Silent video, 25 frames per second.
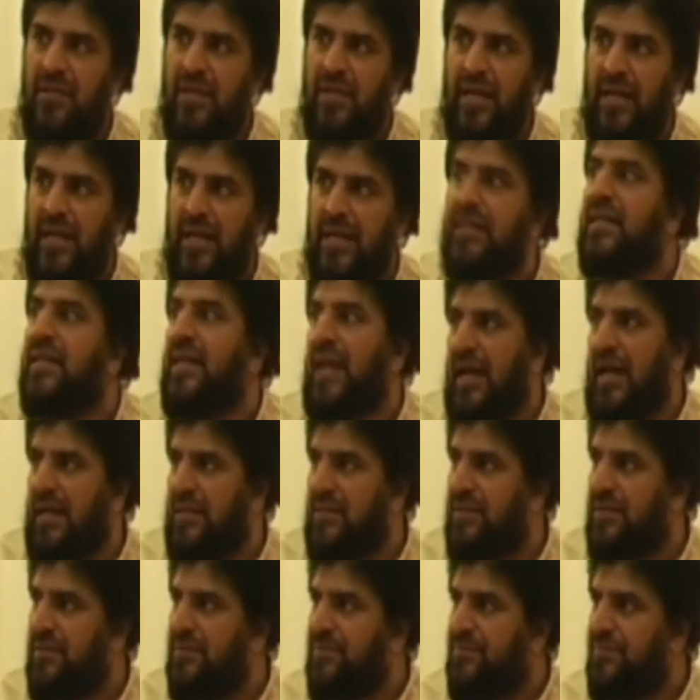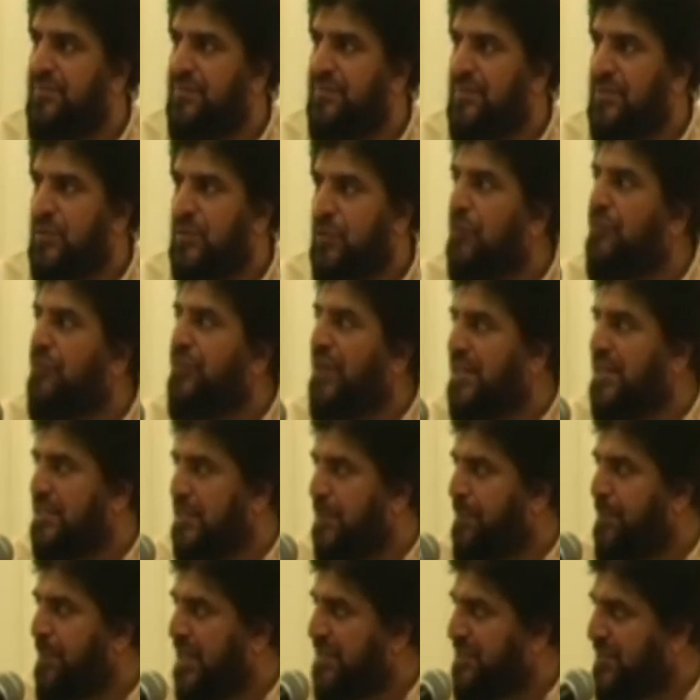in Iraq. Kufa is a
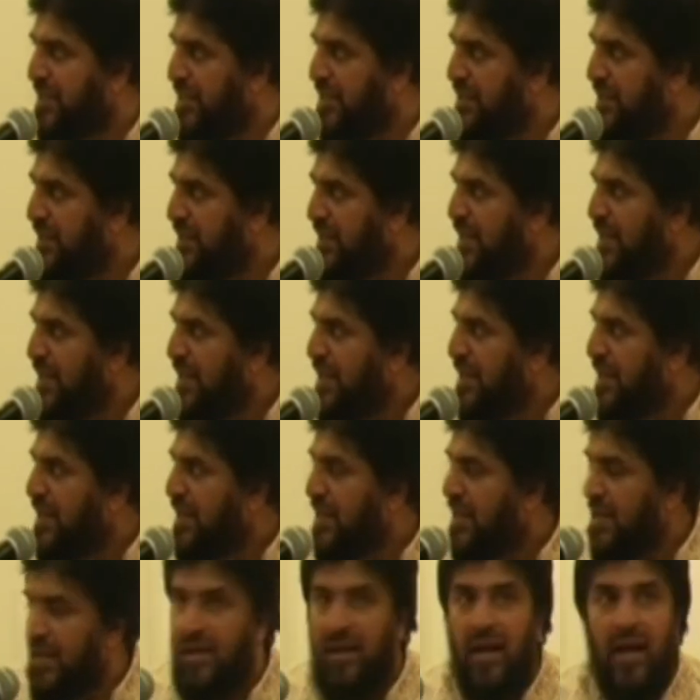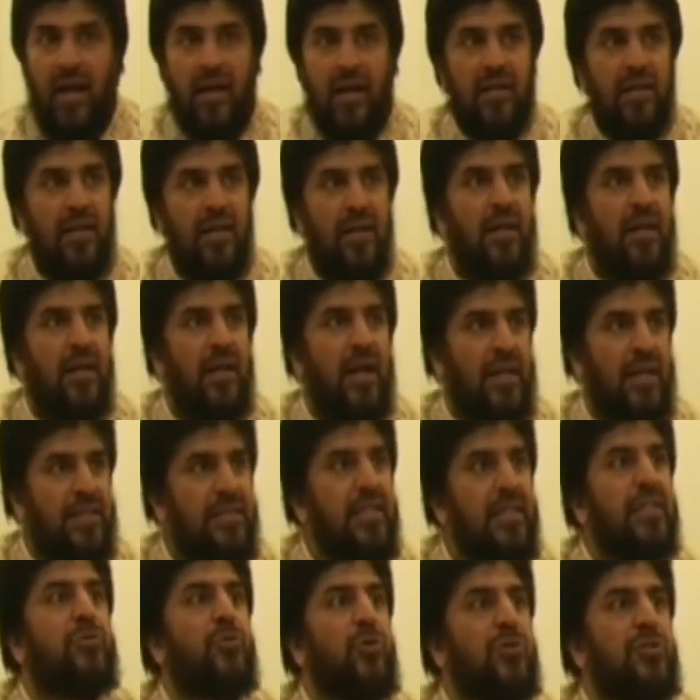place in Iraq. and
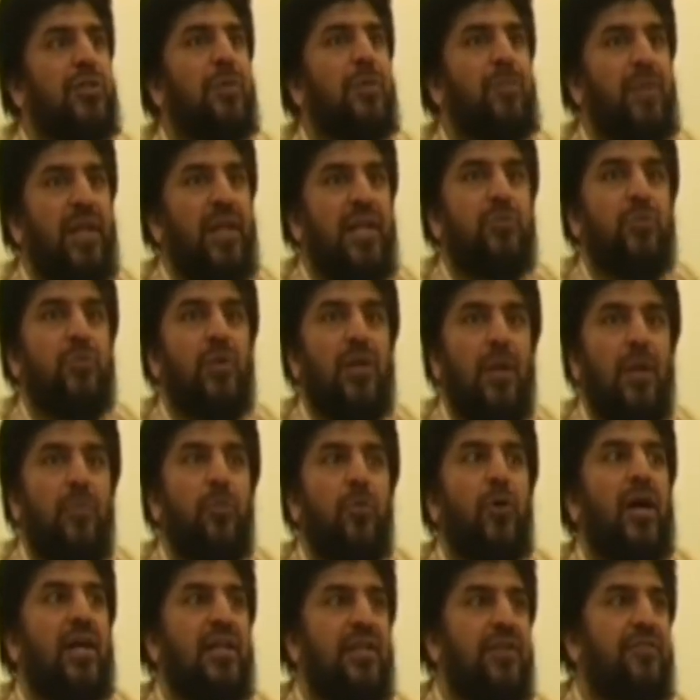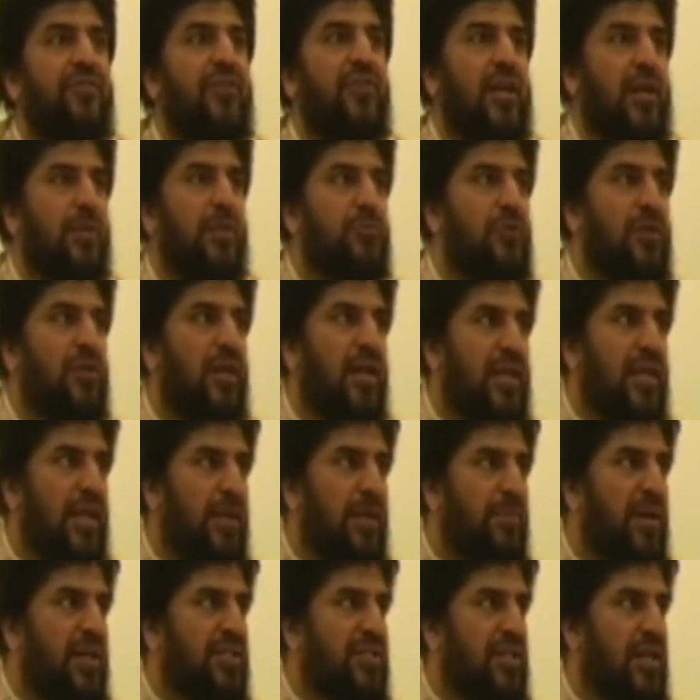this was the place where Abu Hanifa rahmatullahi alayhi,
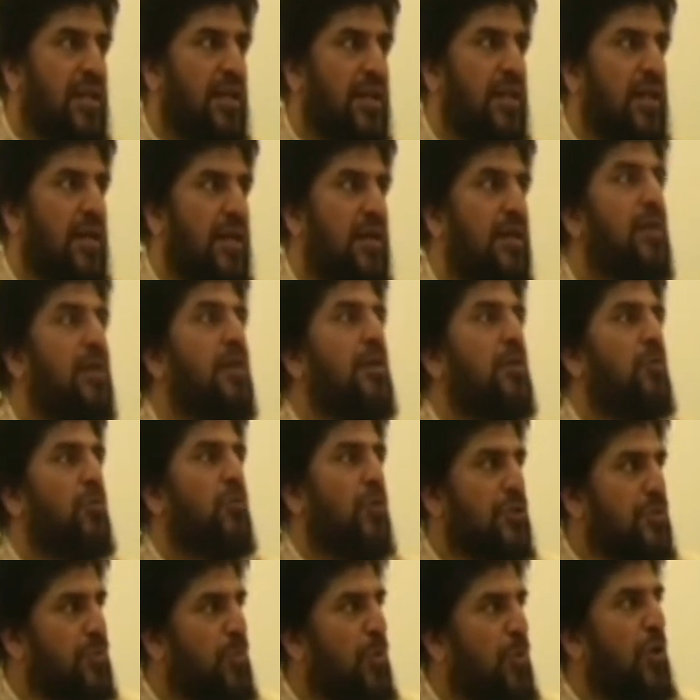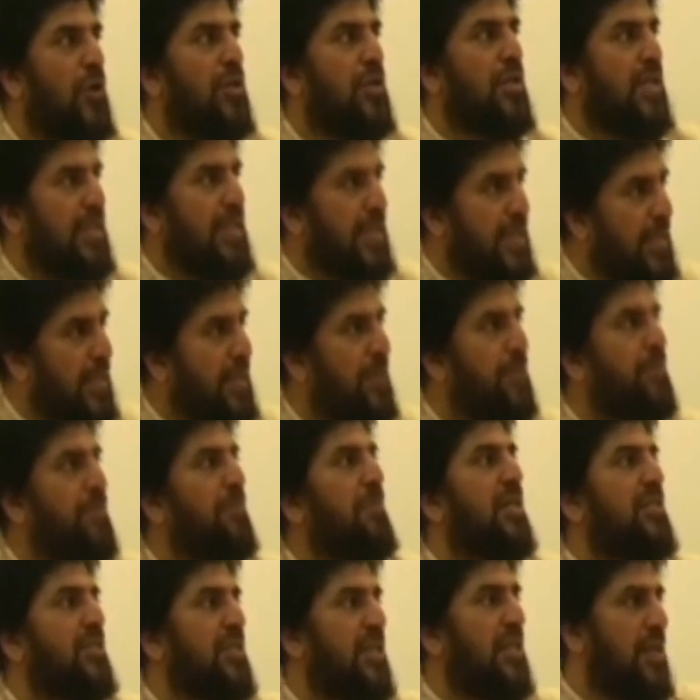mashallah, was born, and he,
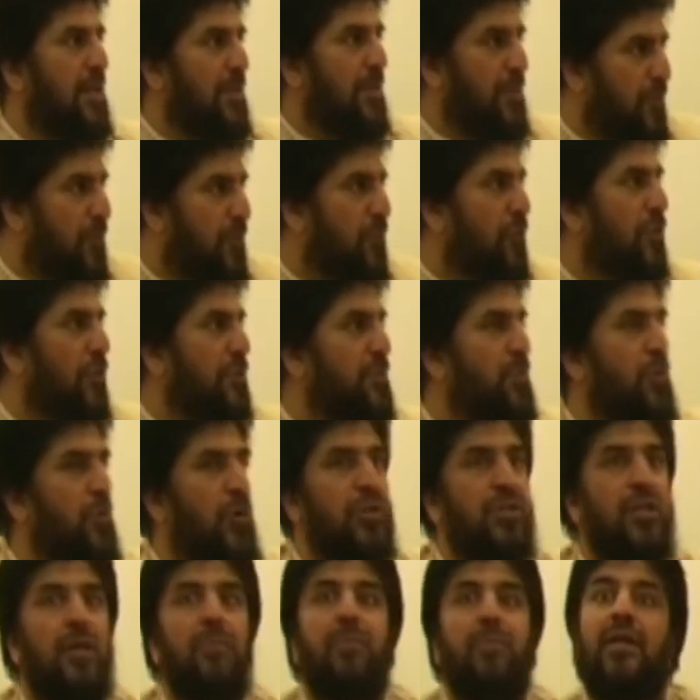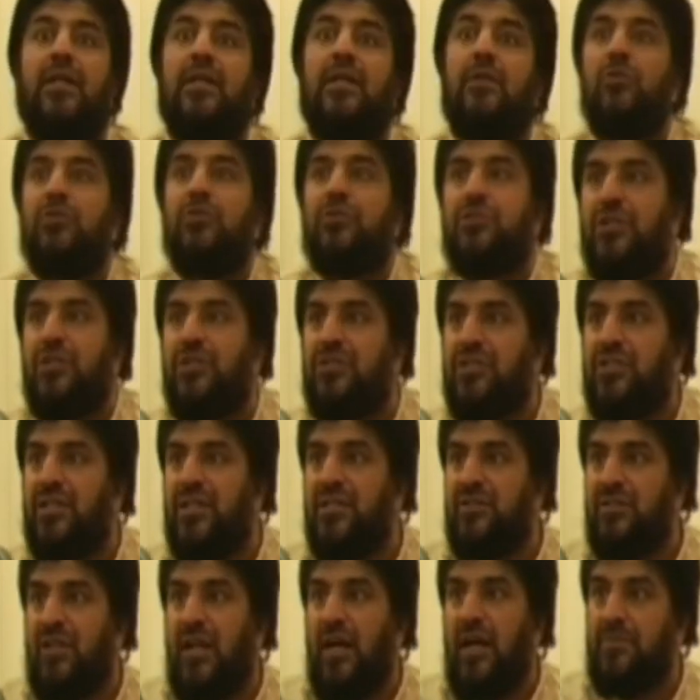mashallah, was brought up, and he was teaching
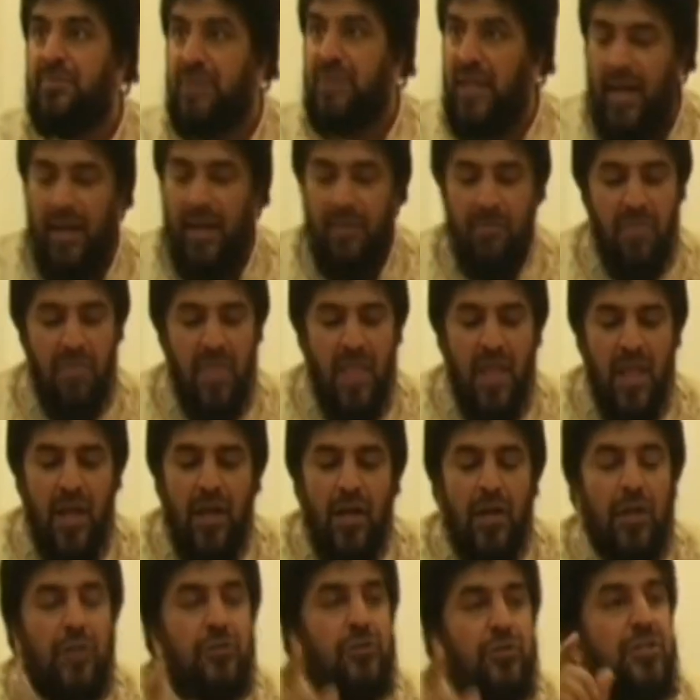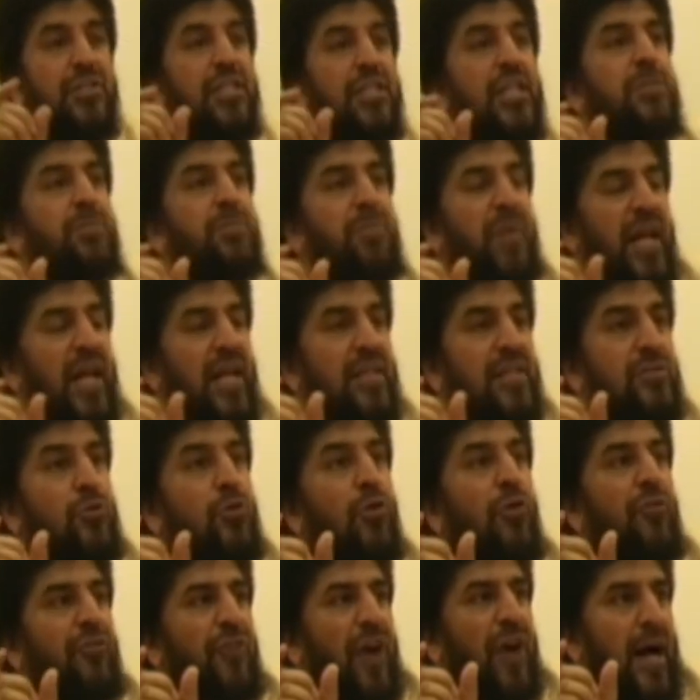Islam there. So this place,
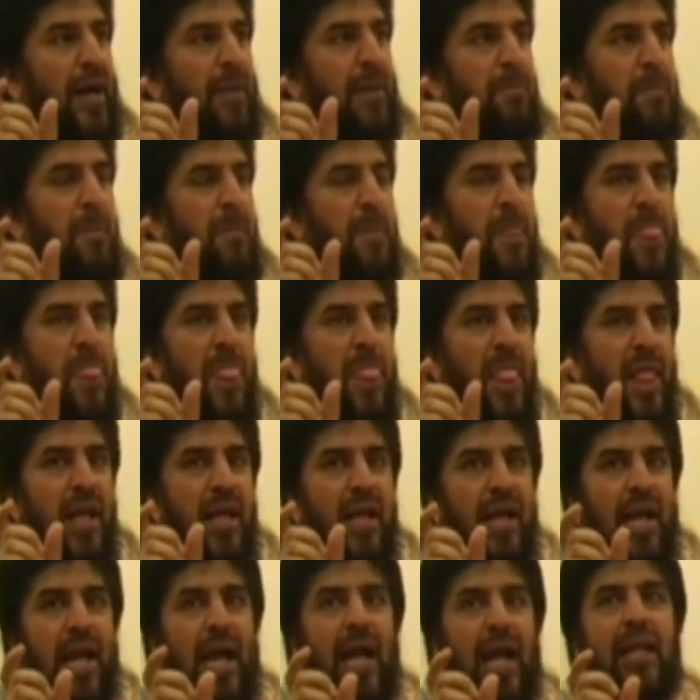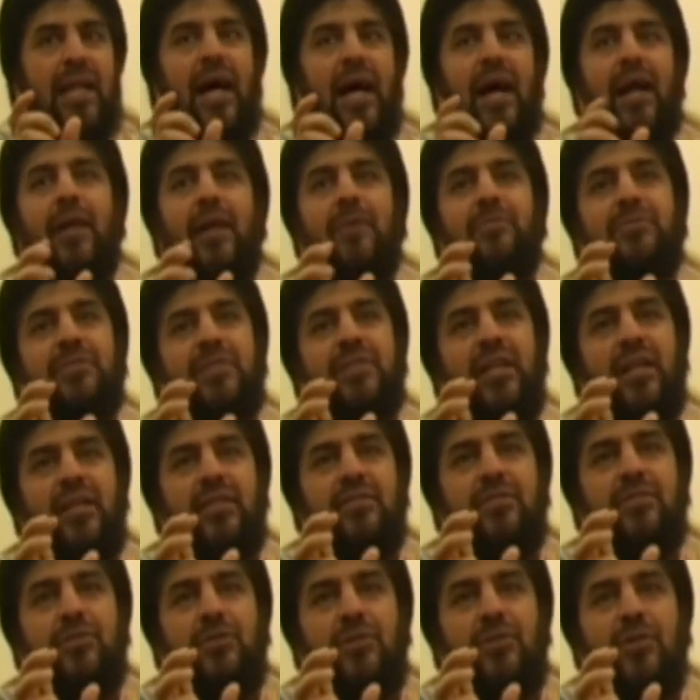Kufa, and Arab
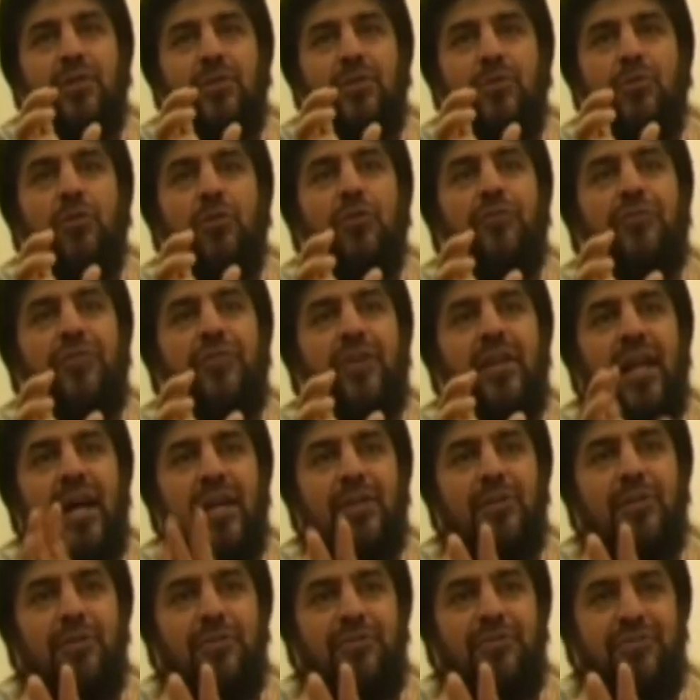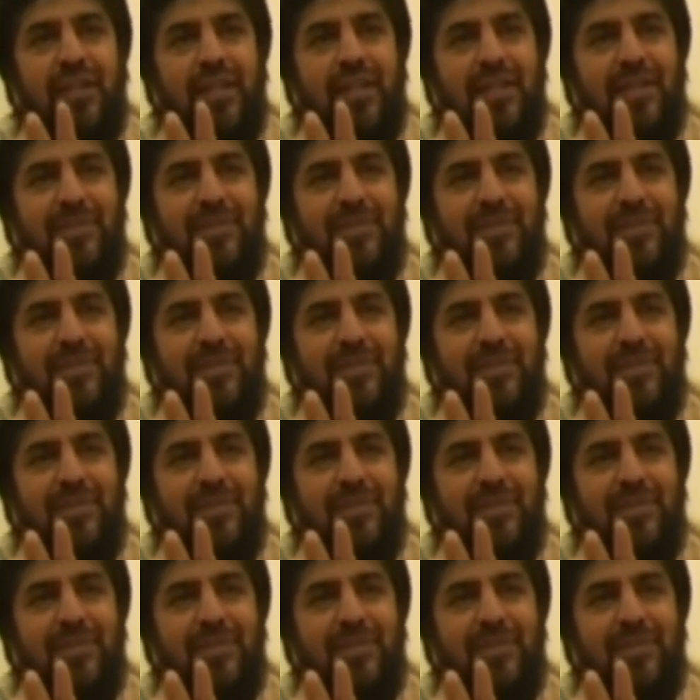says, Kufi la yufi.